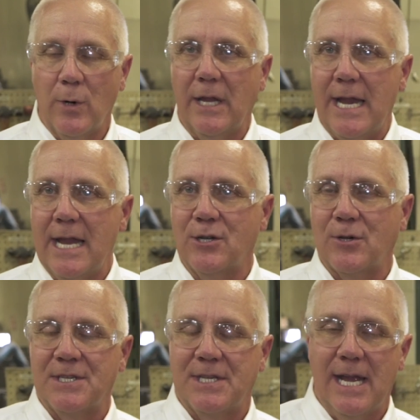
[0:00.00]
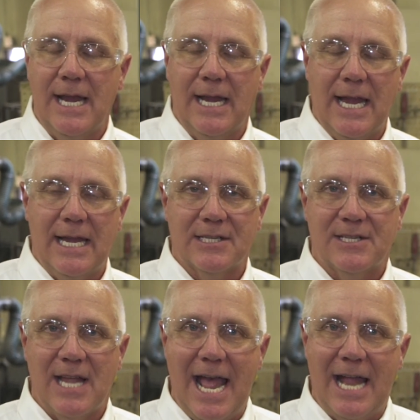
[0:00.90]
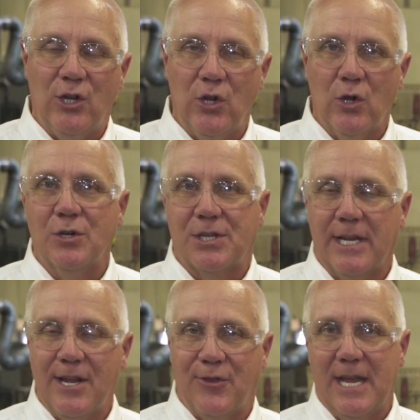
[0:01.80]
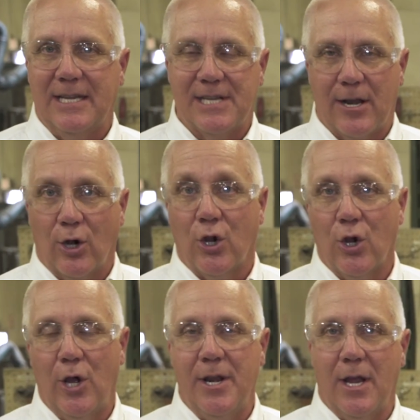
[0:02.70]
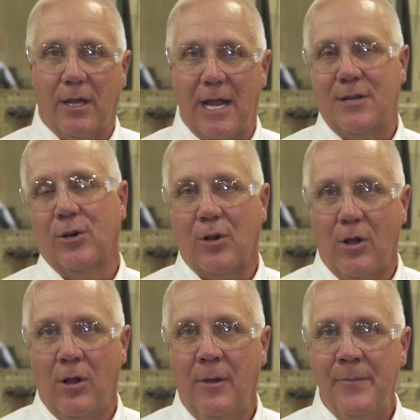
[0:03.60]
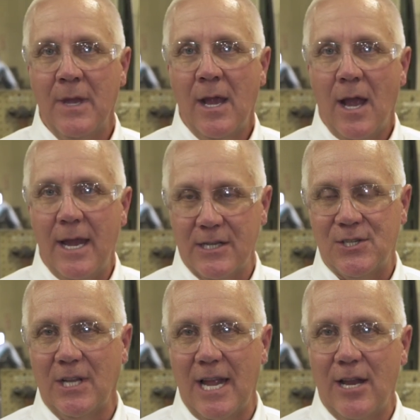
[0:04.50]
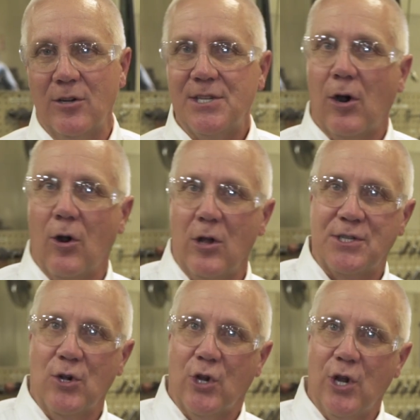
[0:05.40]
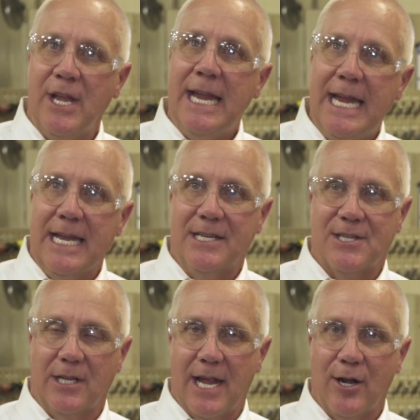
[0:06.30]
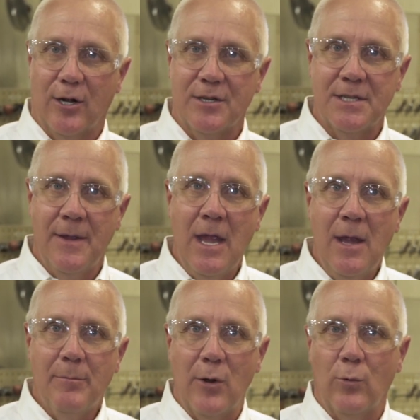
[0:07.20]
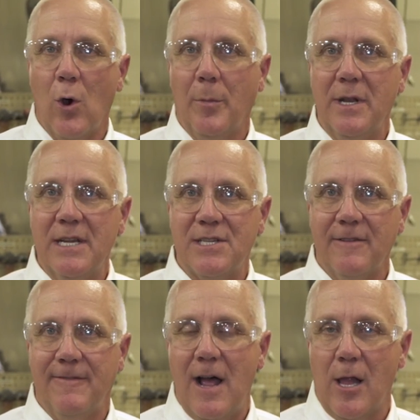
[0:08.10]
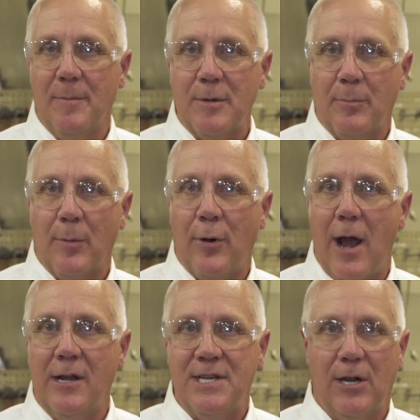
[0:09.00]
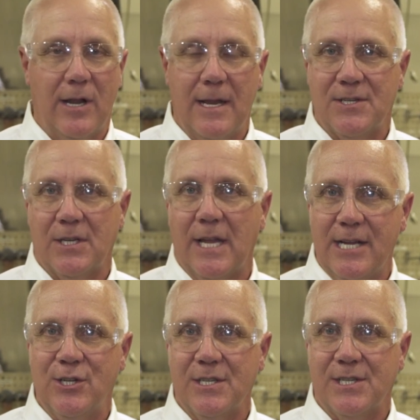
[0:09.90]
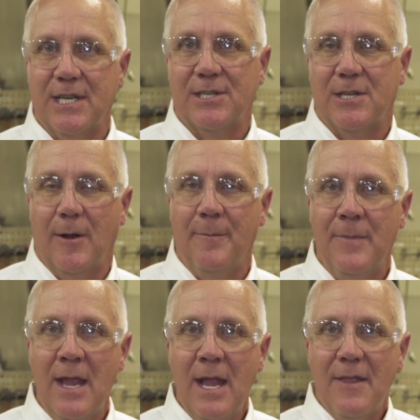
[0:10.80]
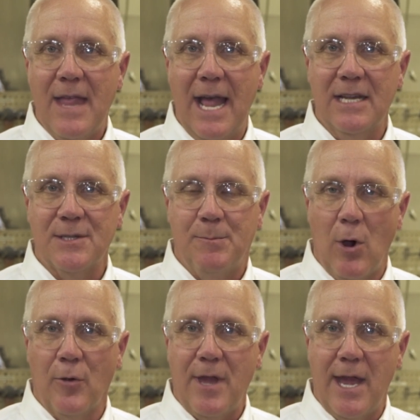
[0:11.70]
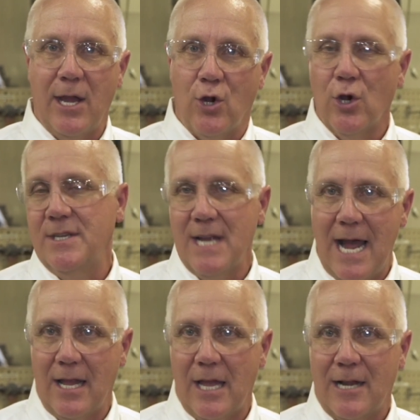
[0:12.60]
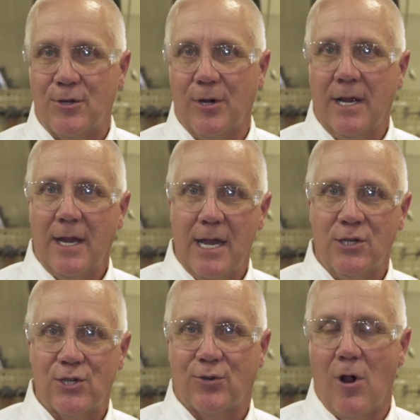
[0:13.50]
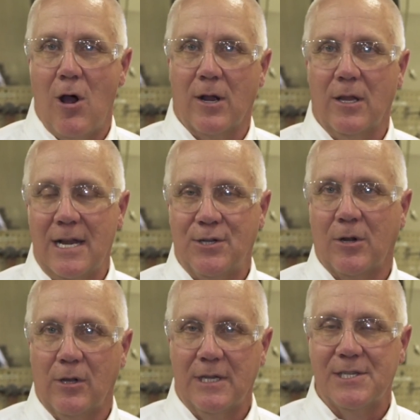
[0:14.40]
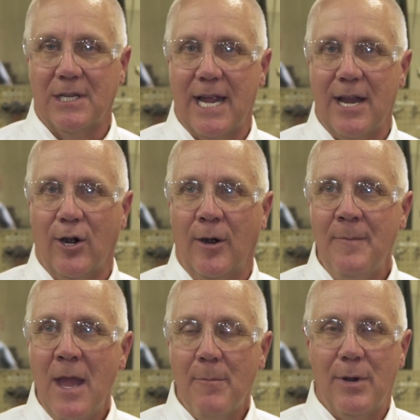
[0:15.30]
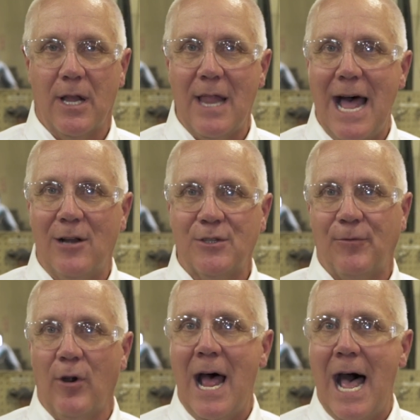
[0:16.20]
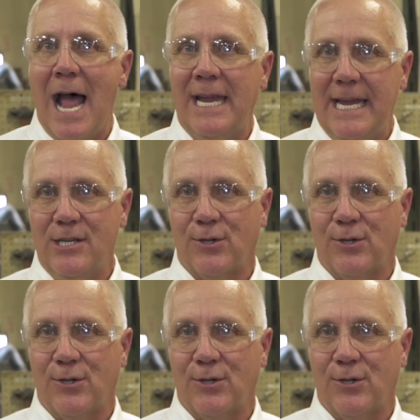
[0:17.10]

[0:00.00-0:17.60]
really interesting is that usually things that are good electrical insulators are also good heat insulators. But RoMan has developed a proprietary insulation system that is both a good dielectric, a strong electrical insulator, but allows for high heat